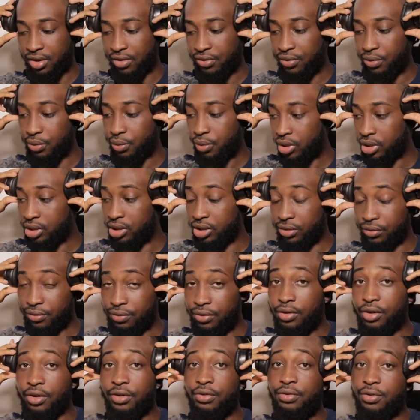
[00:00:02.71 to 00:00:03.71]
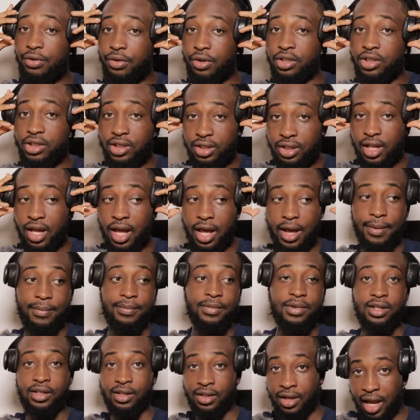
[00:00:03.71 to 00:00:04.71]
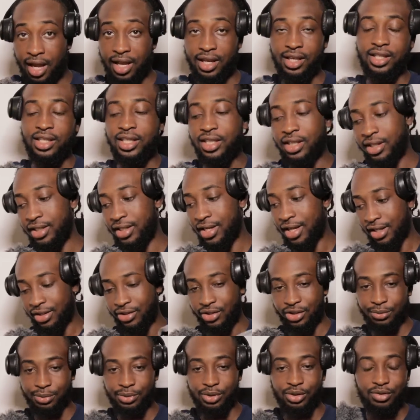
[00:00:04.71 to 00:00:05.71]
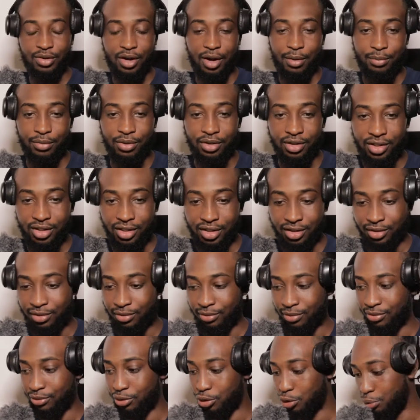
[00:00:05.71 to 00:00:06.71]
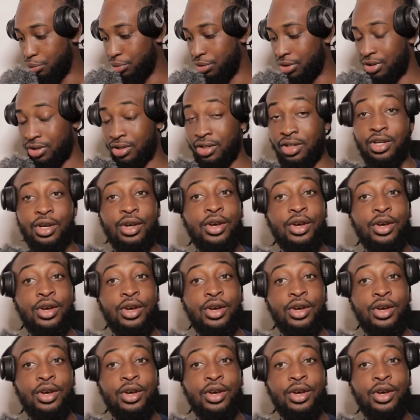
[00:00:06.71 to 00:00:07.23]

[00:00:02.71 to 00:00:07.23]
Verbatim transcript: If you're watching for the first time, kindly hit that subscribe button. Oops.